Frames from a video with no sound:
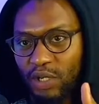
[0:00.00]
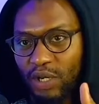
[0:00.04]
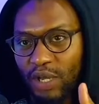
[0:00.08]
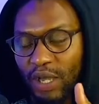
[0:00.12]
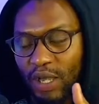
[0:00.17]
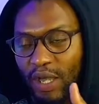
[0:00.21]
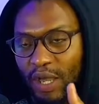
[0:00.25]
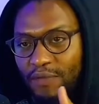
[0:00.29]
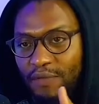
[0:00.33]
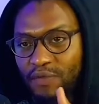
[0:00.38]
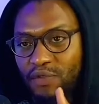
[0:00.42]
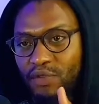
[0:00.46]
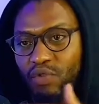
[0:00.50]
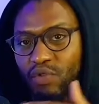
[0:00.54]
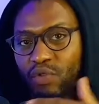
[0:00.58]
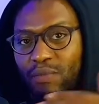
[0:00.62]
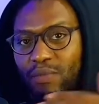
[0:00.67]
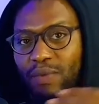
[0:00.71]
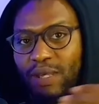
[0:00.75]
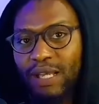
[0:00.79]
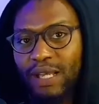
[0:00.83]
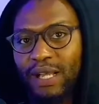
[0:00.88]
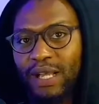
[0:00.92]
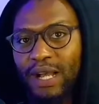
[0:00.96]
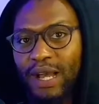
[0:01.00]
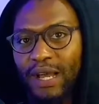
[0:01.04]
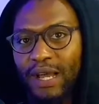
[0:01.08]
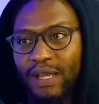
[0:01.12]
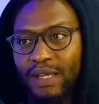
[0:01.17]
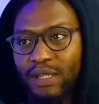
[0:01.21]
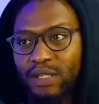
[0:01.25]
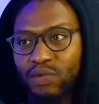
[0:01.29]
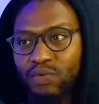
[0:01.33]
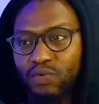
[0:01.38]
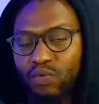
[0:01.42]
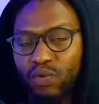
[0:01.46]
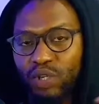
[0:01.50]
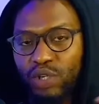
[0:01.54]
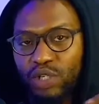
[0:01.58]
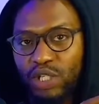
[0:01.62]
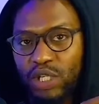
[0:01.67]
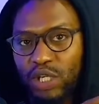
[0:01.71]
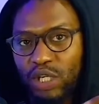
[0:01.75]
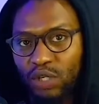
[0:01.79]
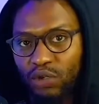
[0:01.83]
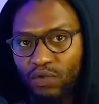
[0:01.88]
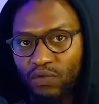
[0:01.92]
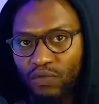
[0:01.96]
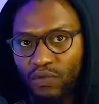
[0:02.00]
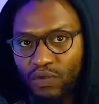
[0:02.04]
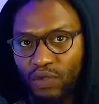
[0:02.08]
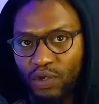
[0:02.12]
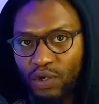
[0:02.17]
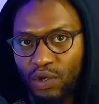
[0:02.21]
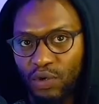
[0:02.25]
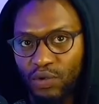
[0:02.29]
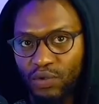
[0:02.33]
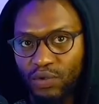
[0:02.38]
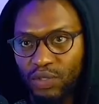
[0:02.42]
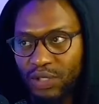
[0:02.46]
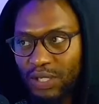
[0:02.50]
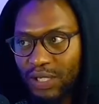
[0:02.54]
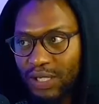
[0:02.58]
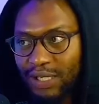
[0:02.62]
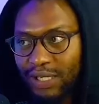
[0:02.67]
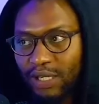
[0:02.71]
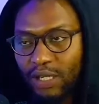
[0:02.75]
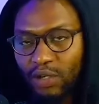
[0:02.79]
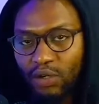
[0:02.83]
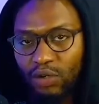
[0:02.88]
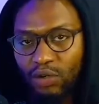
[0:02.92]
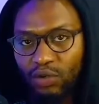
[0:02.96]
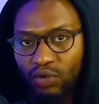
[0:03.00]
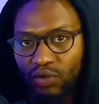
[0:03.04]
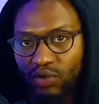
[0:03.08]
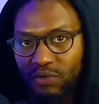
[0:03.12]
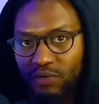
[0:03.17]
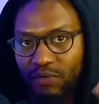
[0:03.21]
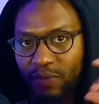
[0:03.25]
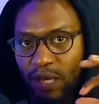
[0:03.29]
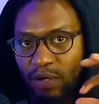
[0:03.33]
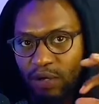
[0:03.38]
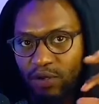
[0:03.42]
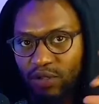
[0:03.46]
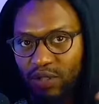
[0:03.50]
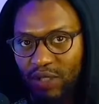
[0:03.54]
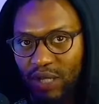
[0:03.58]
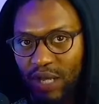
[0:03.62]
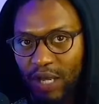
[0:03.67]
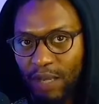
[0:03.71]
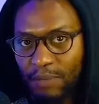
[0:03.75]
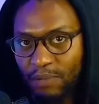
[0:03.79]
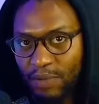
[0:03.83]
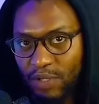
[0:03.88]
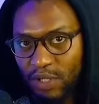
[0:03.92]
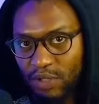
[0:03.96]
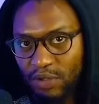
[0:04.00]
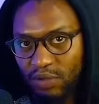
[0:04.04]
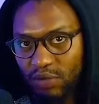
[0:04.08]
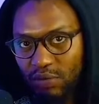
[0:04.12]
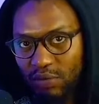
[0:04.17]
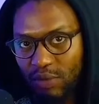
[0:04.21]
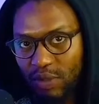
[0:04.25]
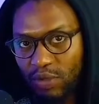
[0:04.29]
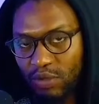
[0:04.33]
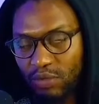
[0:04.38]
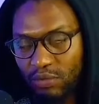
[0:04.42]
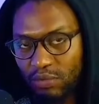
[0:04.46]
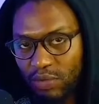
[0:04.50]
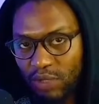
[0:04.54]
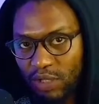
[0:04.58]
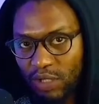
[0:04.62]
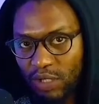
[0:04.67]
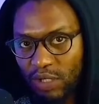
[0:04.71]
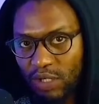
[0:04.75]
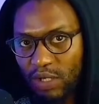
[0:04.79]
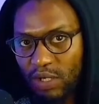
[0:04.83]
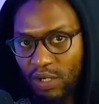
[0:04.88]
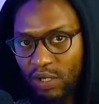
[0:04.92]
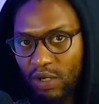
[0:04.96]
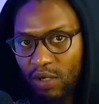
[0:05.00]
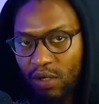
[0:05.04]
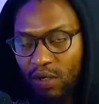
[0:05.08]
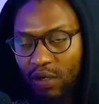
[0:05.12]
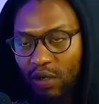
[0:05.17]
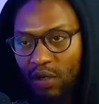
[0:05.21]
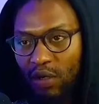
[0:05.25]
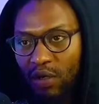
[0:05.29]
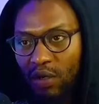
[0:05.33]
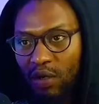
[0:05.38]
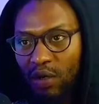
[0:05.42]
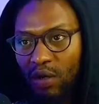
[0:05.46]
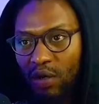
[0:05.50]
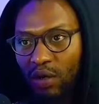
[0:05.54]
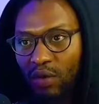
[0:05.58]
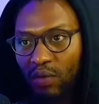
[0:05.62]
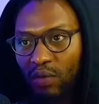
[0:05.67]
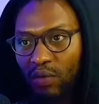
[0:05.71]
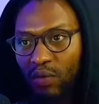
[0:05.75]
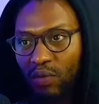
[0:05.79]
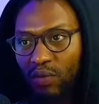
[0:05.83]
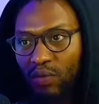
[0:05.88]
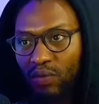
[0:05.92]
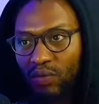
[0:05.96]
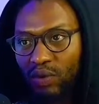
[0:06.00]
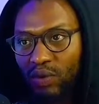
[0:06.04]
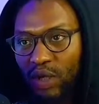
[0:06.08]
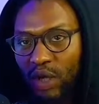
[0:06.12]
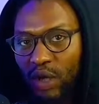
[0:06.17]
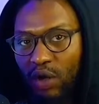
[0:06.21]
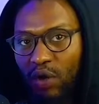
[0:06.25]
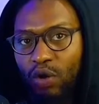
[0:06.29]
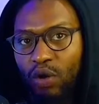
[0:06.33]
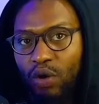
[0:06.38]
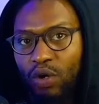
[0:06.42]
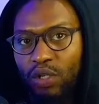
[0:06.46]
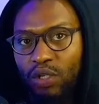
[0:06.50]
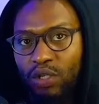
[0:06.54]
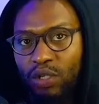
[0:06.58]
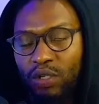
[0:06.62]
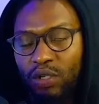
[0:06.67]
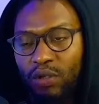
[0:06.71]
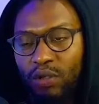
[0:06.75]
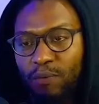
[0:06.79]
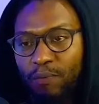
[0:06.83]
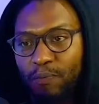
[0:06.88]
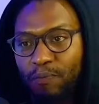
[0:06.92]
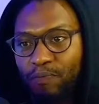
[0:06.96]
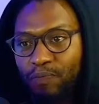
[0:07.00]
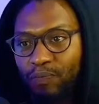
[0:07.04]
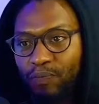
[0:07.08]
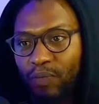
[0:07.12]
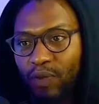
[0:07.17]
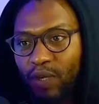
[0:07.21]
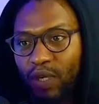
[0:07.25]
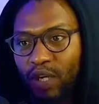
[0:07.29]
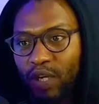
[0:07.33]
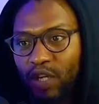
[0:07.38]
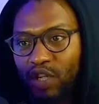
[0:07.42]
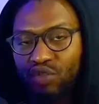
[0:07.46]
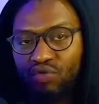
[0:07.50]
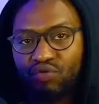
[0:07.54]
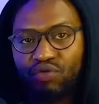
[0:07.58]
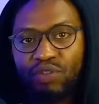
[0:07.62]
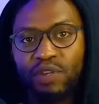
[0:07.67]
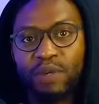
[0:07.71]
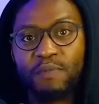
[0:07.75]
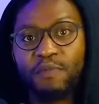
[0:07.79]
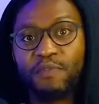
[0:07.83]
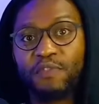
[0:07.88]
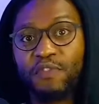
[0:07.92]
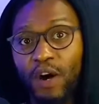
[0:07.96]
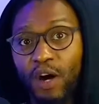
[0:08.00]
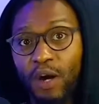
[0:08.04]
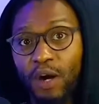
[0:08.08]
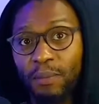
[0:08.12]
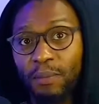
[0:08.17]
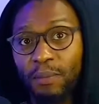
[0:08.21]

I have so many guys watching your videos, clicking on those banners that appear to make you money. Oh, they call it a stream farm.